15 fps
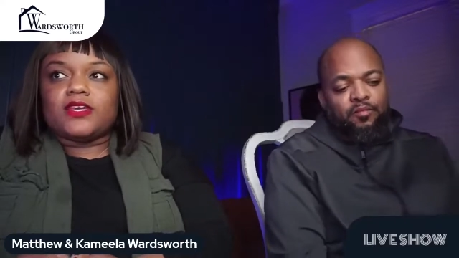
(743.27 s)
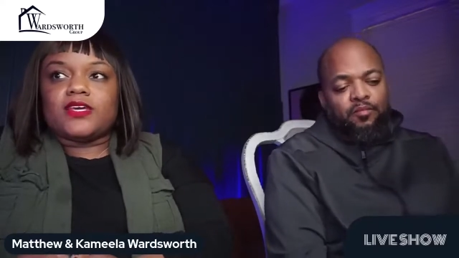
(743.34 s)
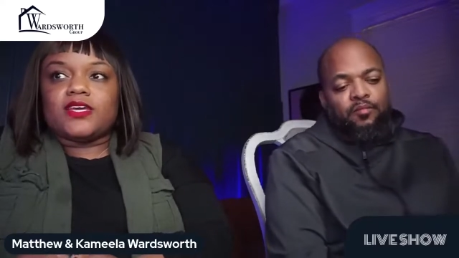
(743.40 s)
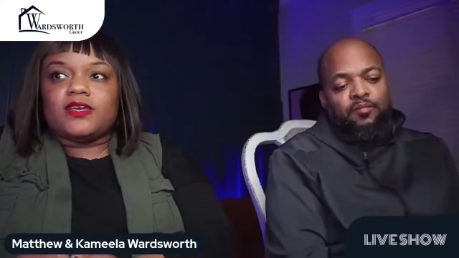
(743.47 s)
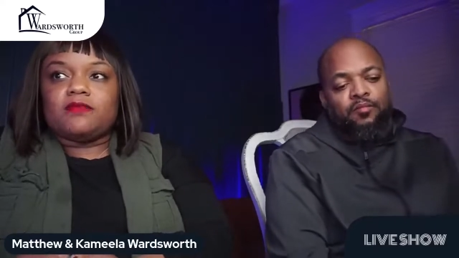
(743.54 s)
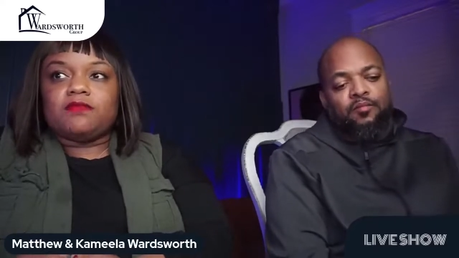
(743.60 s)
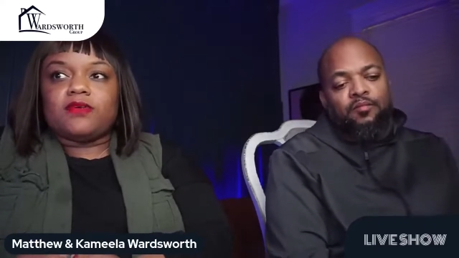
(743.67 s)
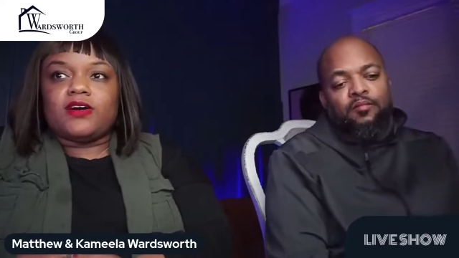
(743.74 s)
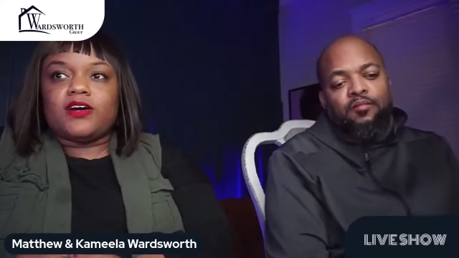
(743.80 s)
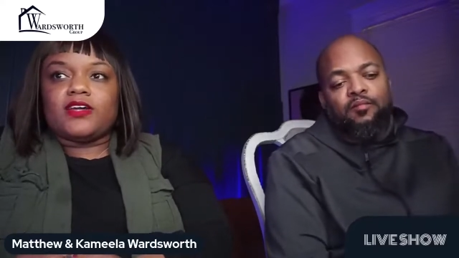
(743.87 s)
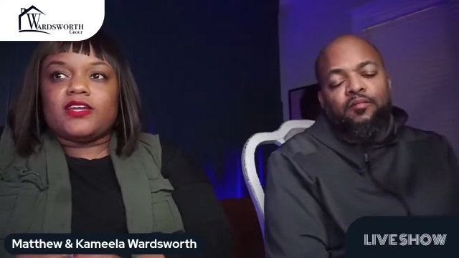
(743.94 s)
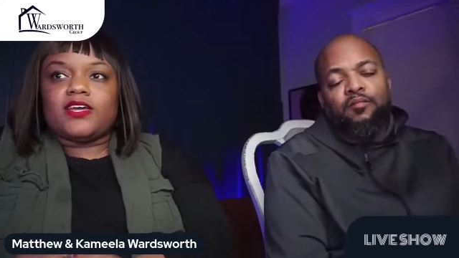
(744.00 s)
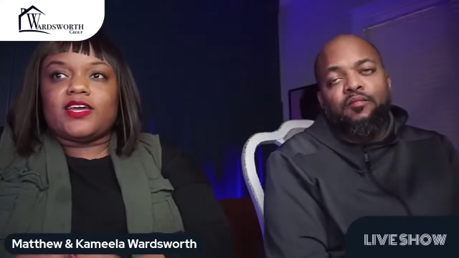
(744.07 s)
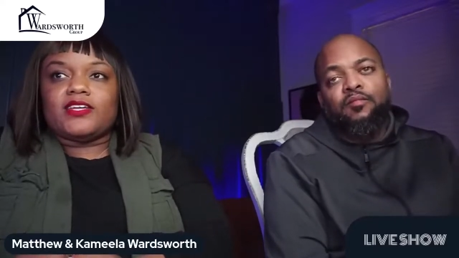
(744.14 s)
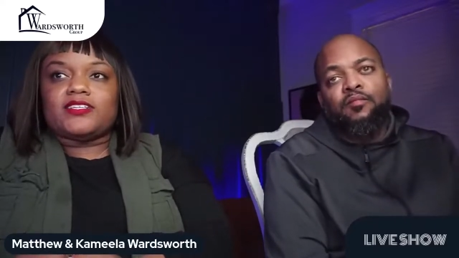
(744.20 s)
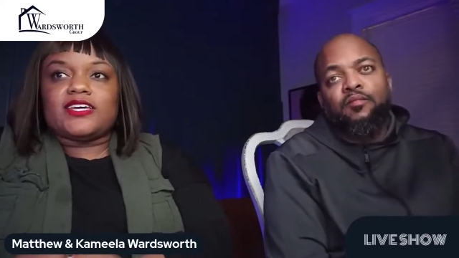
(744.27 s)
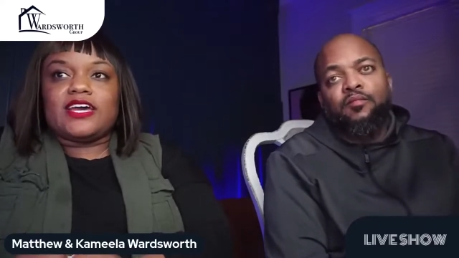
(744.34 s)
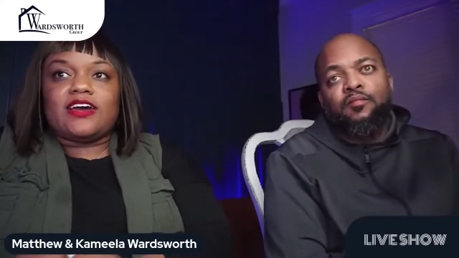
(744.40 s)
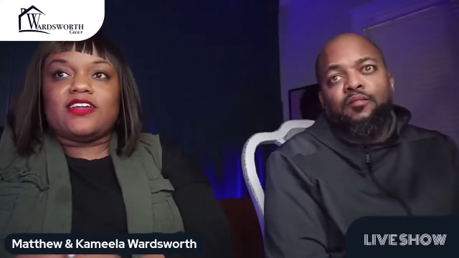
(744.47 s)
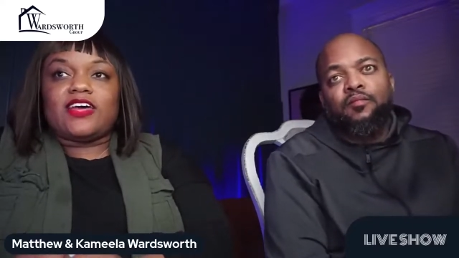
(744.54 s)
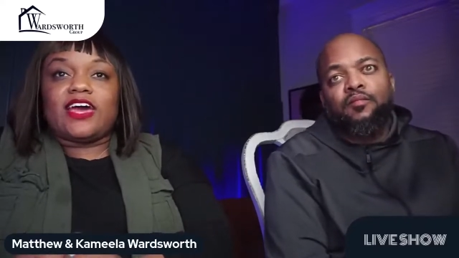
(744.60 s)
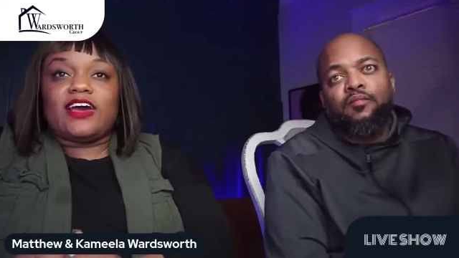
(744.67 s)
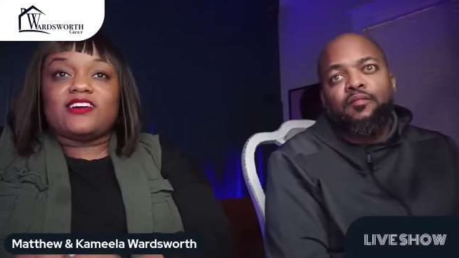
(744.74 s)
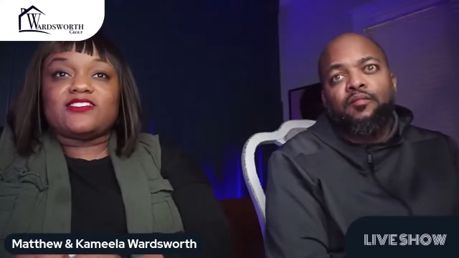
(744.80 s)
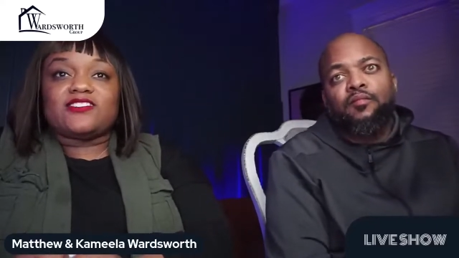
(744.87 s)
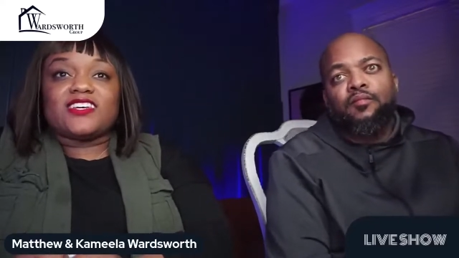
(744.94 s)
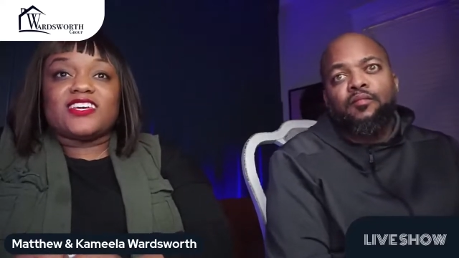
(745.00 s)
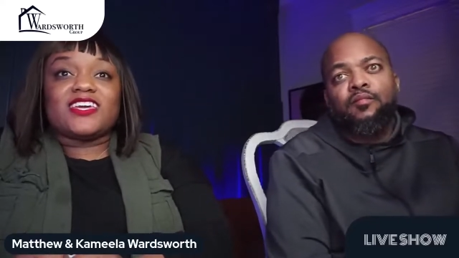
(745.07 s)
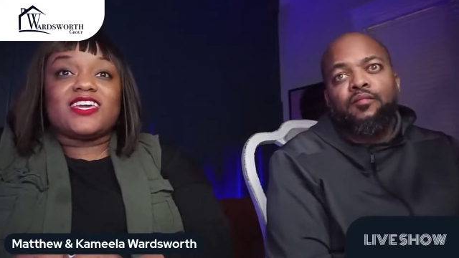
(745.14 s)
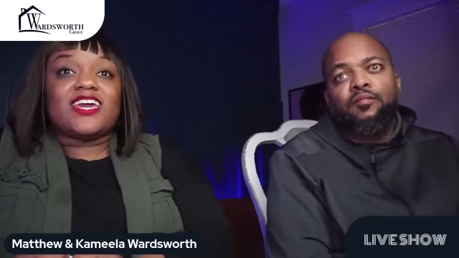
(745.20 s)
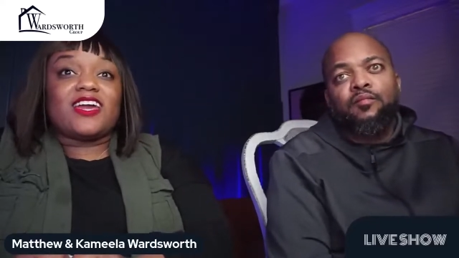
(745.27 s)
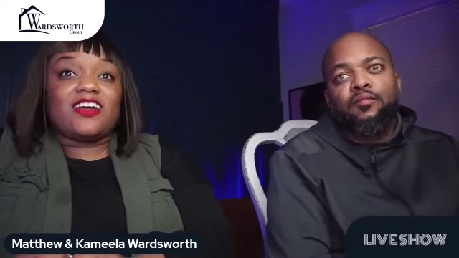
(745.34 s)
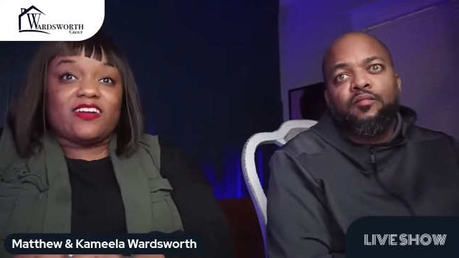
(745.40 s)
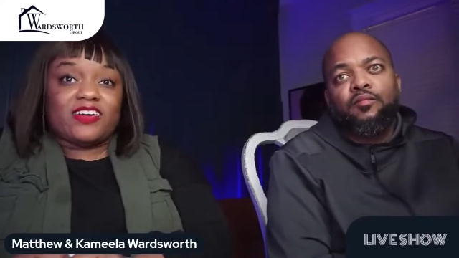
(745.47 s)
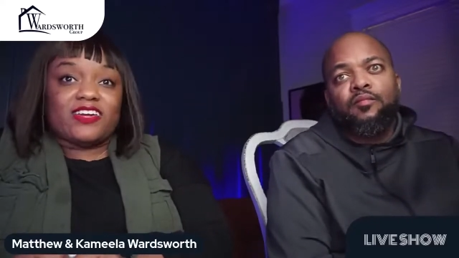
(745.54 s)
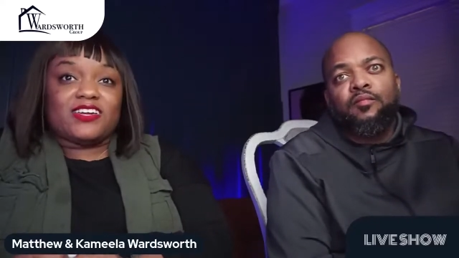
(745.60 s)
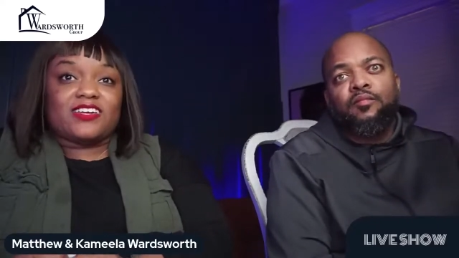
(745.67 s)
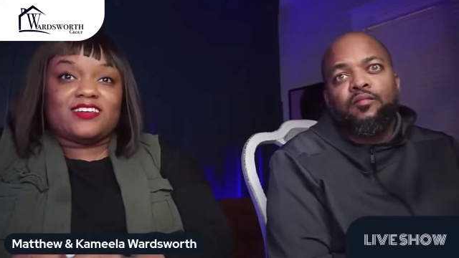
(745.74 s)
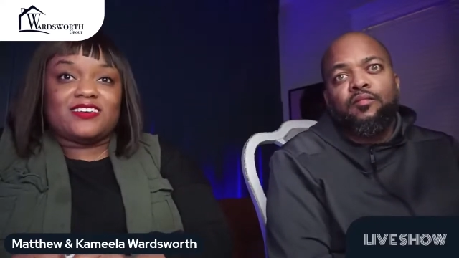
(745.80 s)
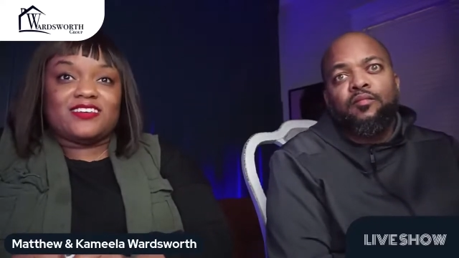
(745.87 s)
Speaker 1: he bought a townhouse in Cary.